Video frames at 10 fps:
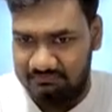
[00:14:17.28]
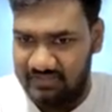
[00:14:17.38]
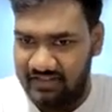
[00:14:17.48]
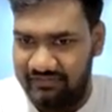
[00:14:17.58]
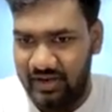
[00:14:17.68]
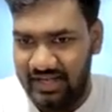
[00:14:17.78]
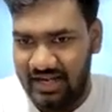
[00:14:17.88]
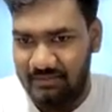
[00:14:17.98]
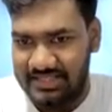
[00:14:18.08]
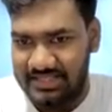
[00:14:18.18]
If your
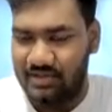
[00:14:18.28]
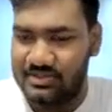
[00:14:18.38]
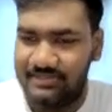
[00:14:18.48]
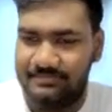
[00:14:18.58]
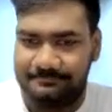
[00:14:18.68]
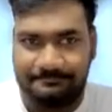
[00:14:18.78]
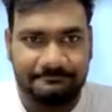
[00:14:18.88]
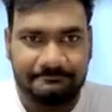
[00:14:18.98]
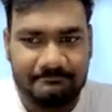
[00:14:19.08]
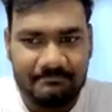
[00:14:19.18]
income is 1000,
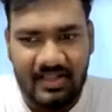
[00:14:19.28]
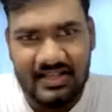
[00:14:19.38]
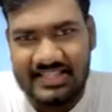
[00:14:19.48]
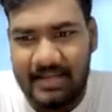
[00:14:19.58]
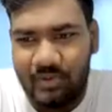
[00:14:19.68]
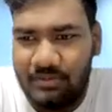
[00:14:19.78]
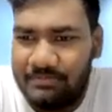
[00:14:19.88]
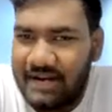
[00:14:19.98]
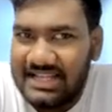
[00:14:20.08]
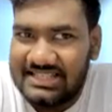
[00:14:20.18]
some good
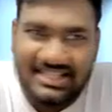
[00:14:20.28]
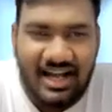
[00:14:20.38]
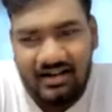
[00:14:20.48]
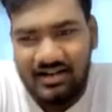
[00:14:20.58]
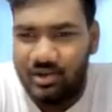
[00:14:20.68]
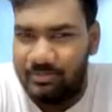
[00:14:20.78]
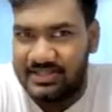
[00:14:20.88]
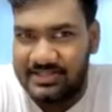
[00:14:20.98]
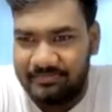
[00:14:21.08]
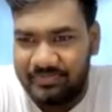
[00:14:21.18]
price is 100
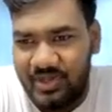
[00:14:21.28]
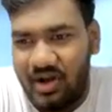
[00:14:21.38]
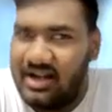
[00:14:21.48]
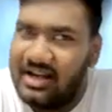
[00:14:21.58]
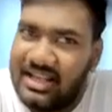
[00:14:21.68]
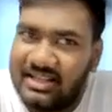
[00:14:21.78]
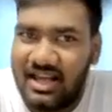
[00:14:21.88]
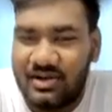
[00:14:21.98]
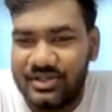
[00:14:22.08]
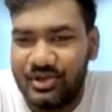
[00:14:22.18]
rupees. You're earning
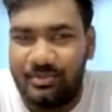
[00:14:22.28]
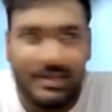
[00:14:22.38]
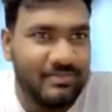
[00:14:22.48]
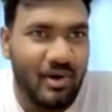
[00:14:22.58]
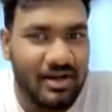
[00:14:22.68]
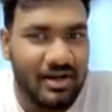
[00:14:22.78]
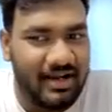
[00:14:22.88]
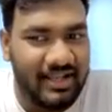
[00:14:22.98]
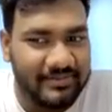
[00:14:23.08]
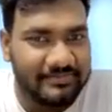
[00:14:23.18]
1000 rupees pocket
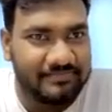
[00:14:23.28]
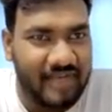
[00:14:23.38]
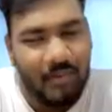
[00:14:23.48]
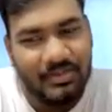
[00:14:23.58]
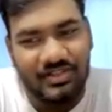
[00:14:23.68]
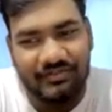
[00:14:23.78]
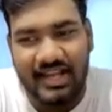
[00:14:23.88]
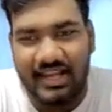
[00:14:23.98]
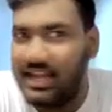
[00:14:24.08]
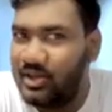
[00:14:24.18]
money. How much of
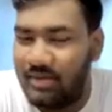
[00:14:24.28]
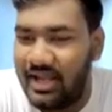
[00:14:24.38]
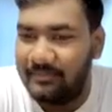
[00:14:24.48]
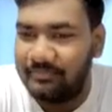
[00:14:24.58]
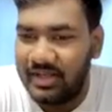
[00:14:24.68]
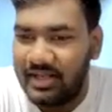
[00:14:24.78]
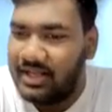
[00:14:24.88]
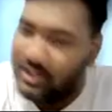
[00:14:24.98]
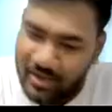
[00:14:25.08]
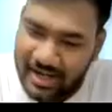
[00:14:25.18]
that can you buy?
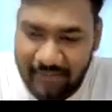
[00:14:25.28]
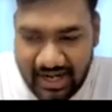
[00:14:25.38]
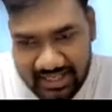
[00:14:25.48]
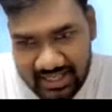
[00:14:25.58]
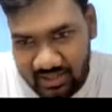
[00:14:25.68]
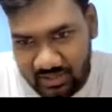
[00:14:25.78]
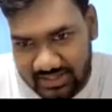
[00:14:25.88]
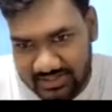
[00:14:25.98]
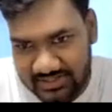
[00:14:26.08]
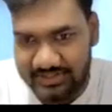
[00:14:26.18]
You can buy 10 units.
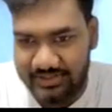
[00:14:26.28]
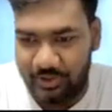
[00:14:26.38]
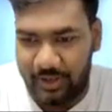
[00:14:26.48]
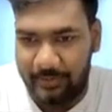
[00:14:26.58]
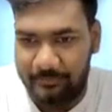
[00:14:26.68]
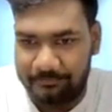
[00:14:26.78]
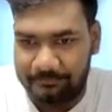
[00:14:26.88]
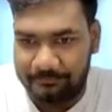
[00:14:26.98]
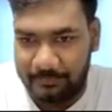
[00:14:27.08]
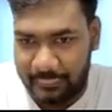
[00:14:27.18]
Okay.
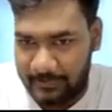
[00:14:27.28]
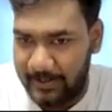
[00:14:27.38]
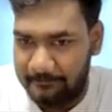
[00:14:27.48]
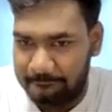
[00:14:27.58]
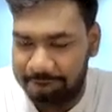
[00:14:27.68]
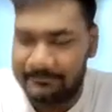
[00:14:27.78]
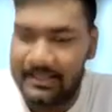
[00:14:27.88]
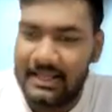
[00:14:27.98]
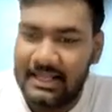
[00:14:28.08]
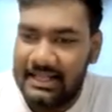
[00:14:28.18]
Okay.
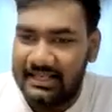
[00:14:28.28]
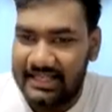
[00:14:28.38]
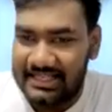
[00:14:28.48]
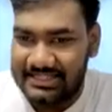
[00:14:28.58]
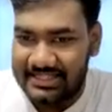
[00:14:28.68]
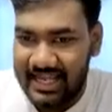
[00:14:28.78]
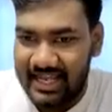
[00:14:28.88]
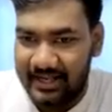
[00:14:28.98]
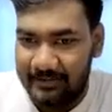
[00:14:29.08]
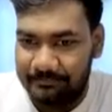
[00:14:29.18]
Let's
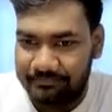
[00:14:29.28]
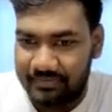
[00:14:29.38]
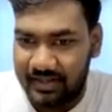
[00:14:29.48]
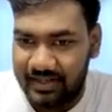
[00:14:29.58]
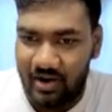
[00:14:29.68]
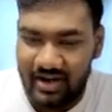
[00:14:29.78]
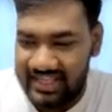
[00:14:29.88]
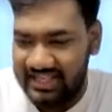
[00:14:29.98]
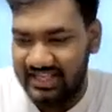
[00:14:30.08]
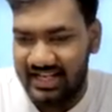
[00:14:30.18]
say your
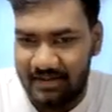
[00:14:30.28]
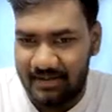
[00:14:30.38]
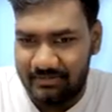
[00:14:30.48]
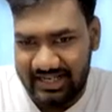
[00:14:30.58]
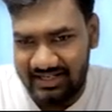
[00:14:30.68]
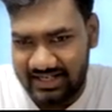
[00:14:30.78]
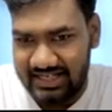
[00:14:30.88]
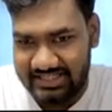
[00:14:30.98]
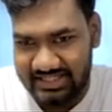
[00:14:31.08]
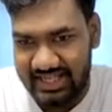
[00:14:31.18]
income didn't
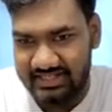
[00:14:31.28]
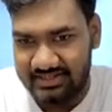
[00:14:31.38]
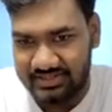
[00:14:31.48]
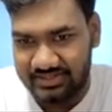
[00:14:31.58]
really change.